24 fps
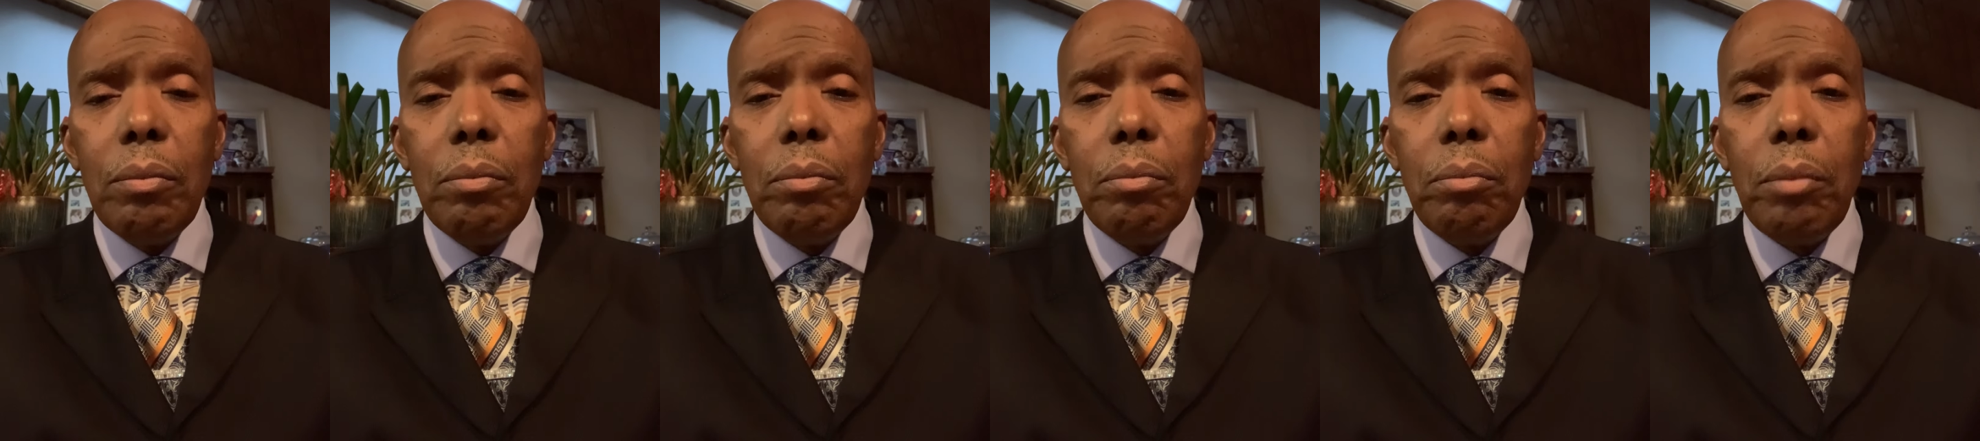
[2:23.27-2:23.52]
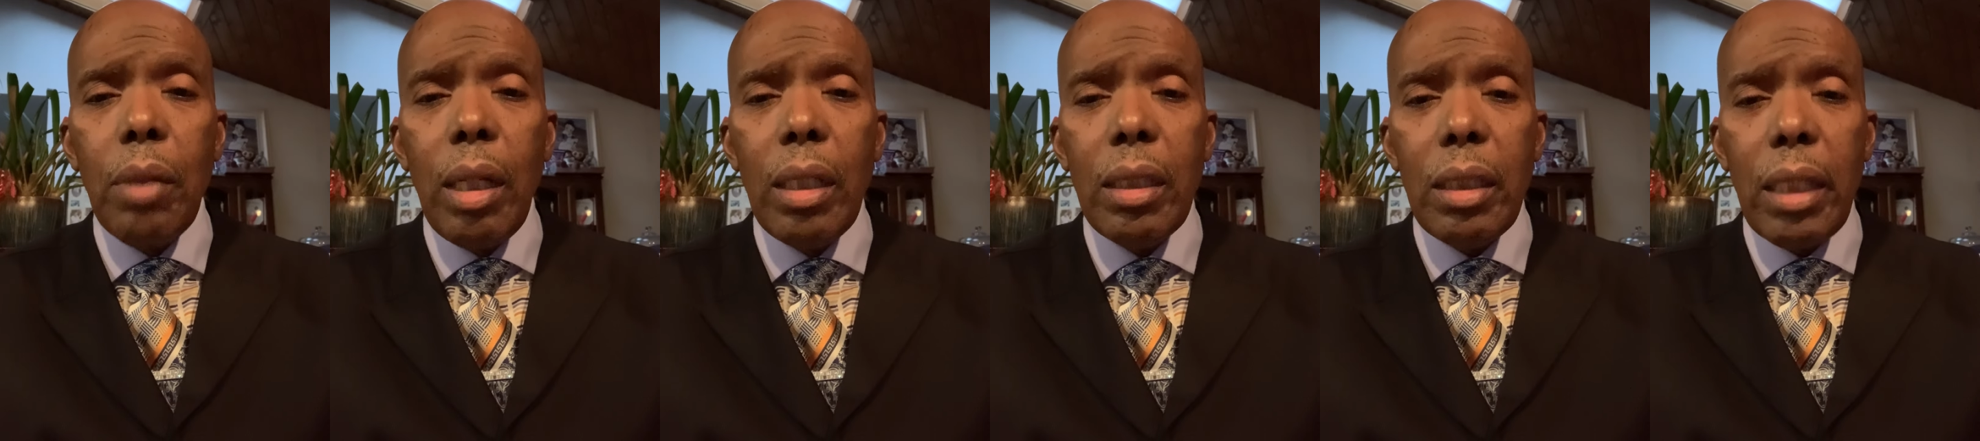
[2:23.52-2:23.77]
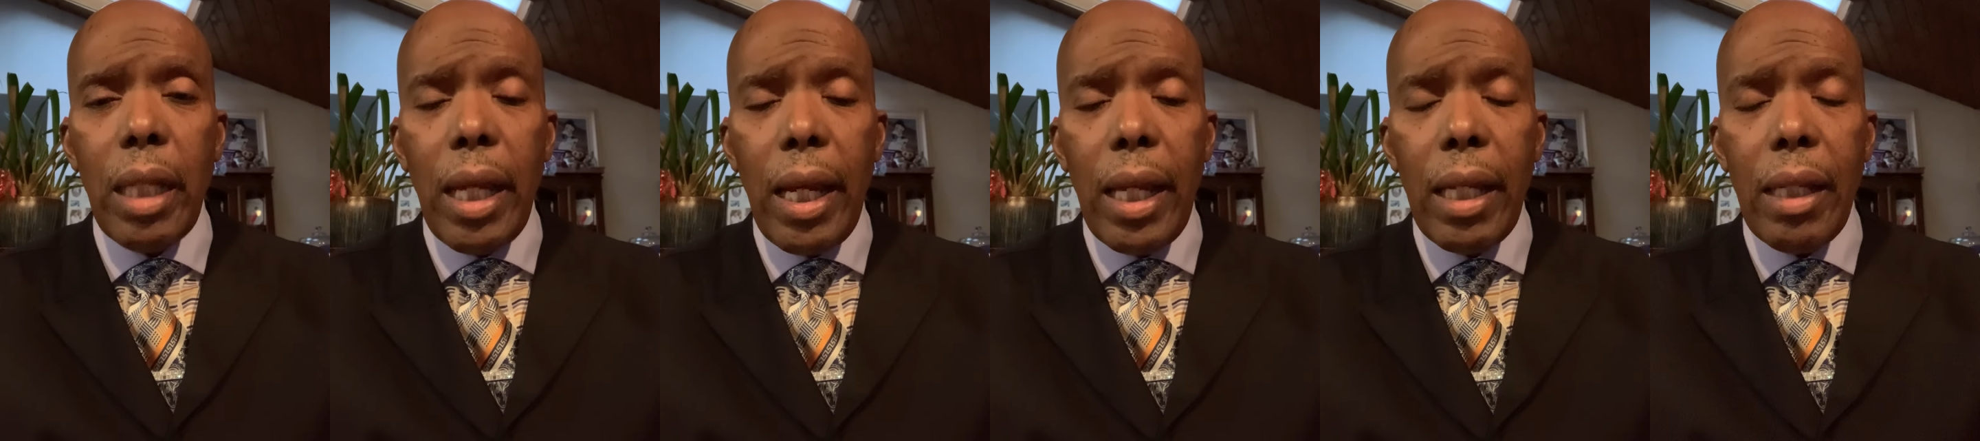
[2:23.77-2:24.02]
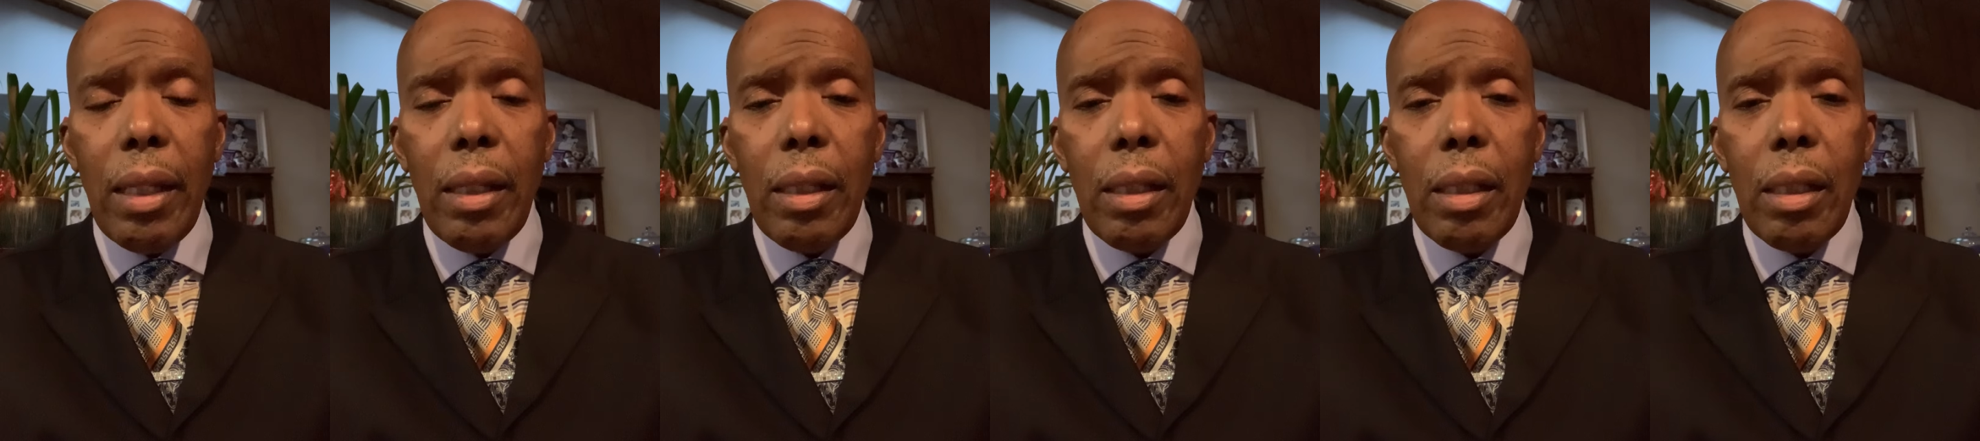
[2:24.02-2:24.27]

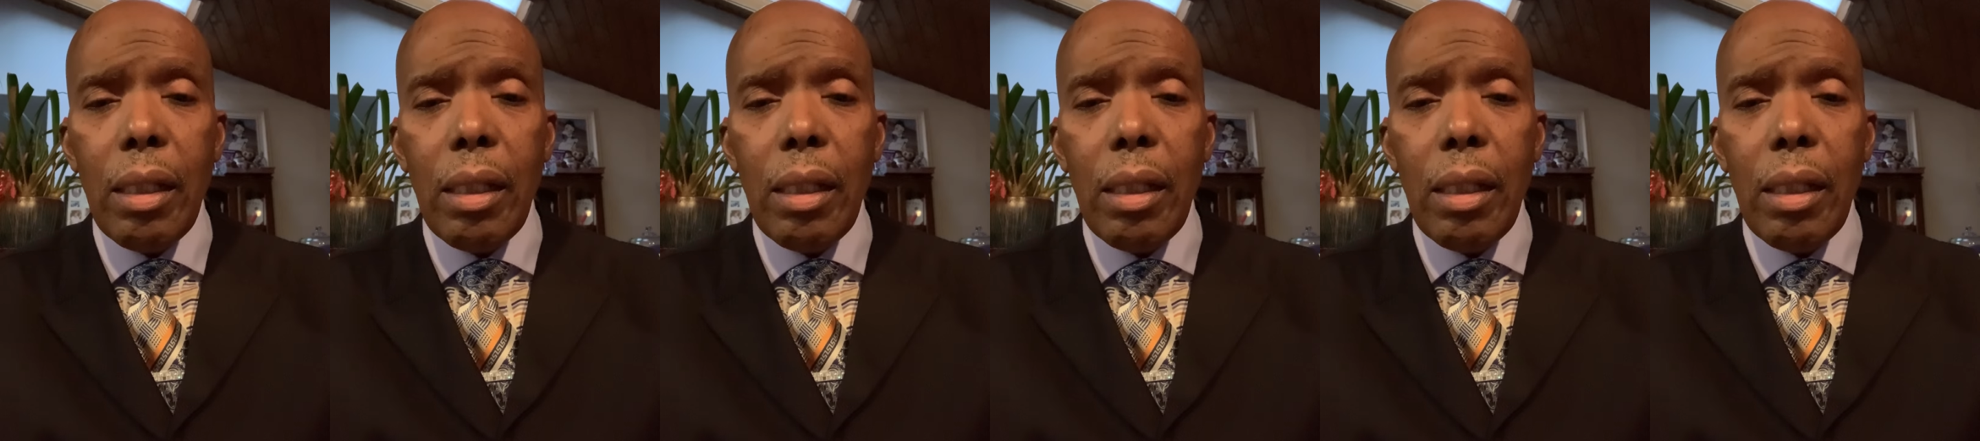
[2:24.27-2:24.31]
Monday,